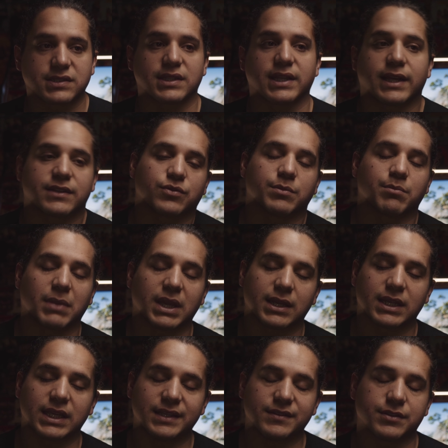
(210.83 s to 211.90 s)
and that's what made
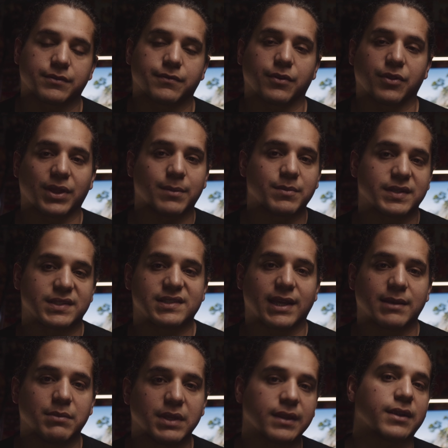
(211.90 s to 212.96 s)
it easier for them to
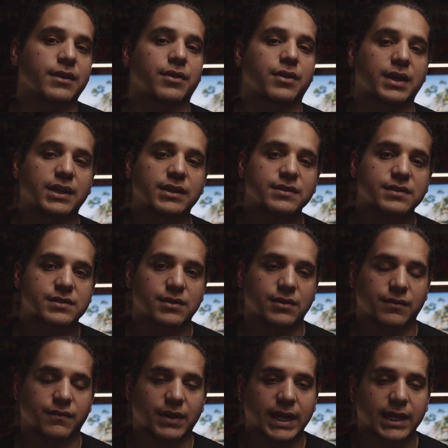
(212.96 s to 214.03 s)
send me their things,
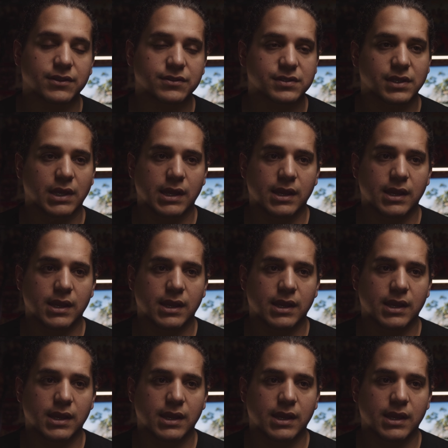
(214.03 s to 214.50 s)
their files.